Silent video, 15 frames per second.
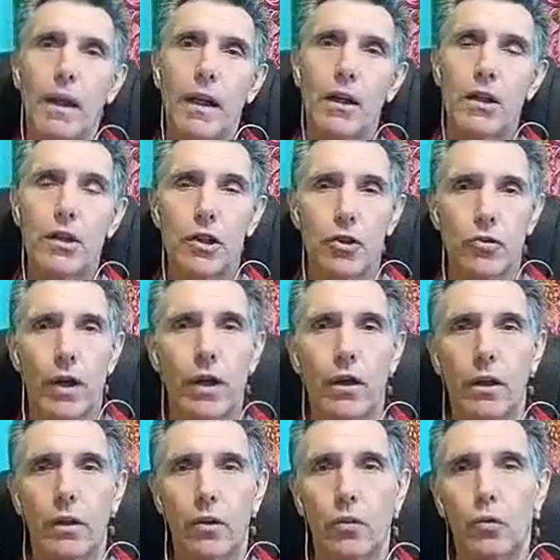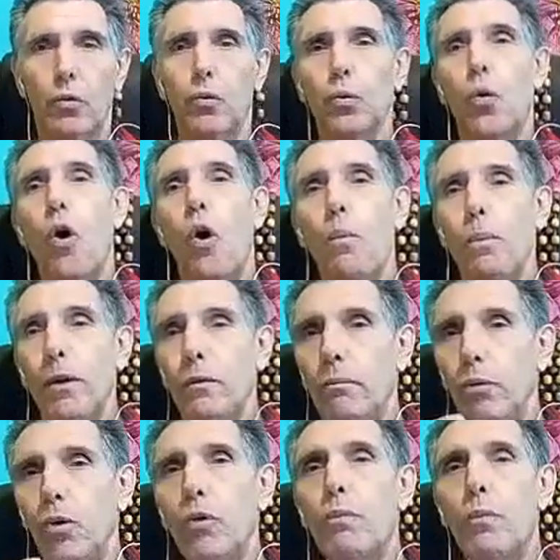it is triggered to
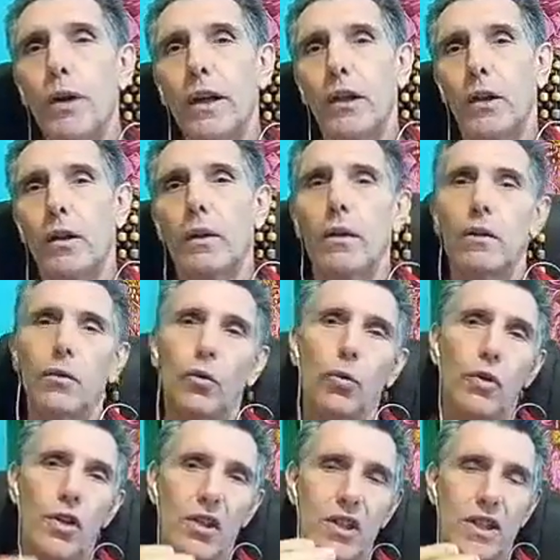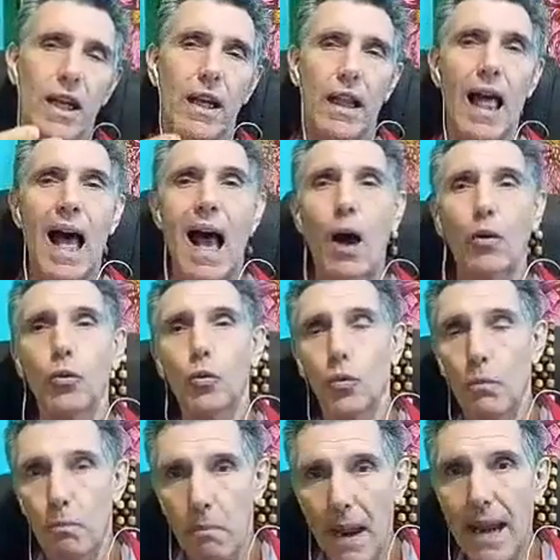open blueprint to the cell, how
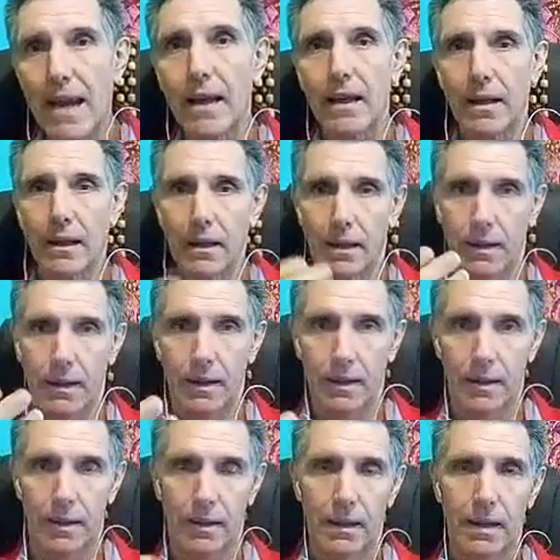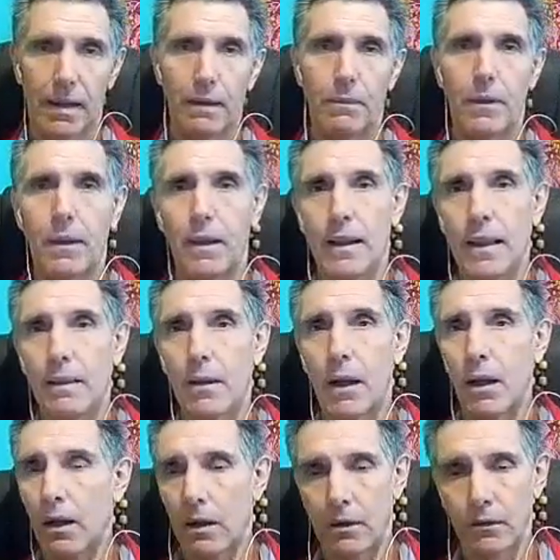to make
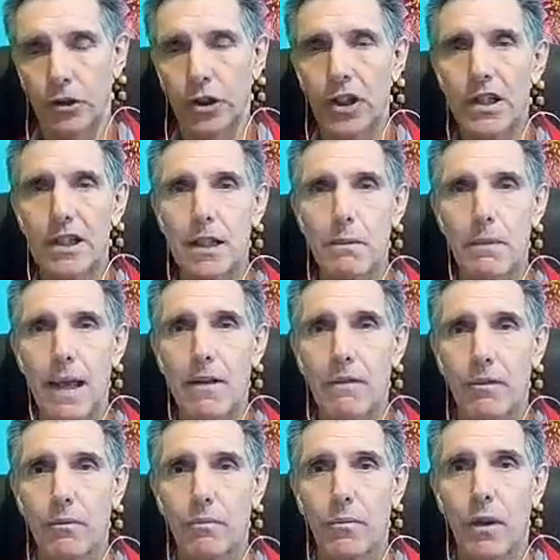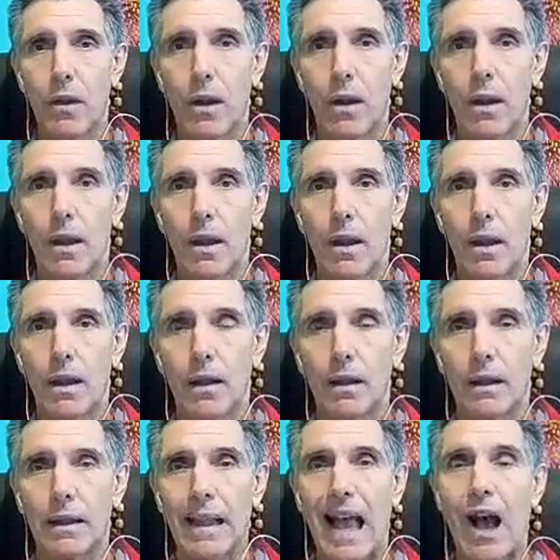GCMF.
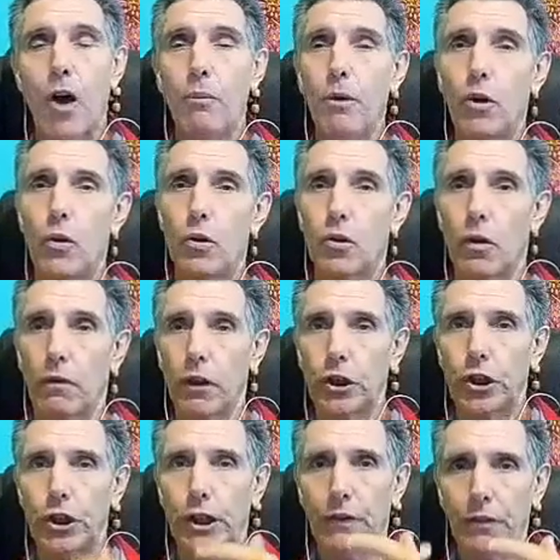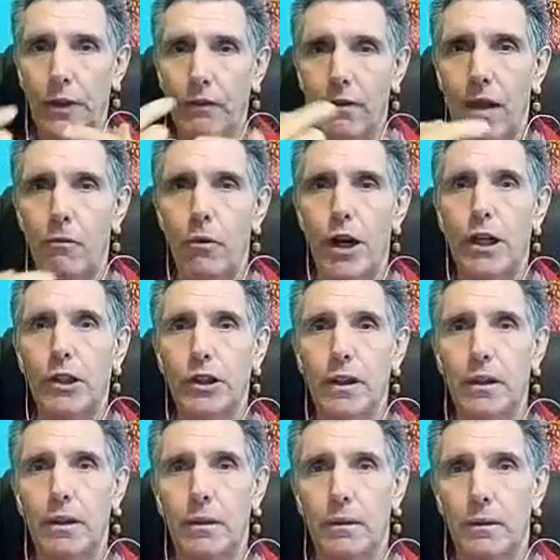Now, because of a shift in
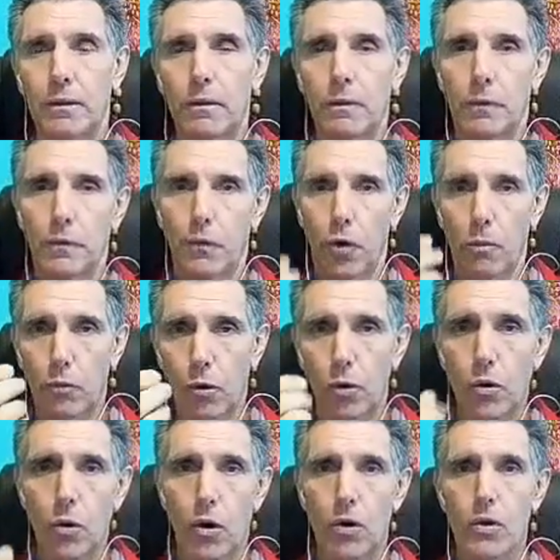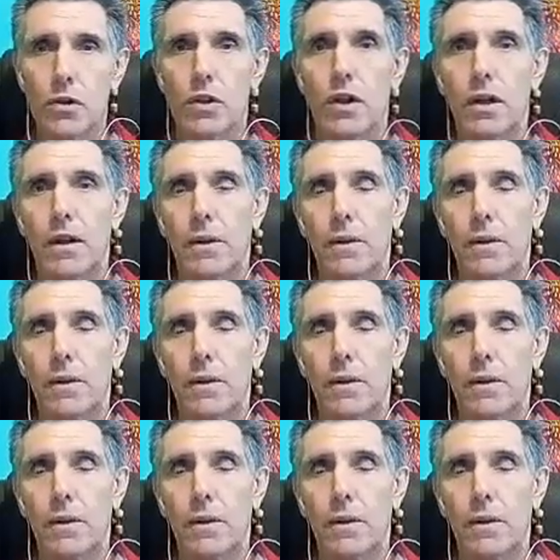vibration from glucose,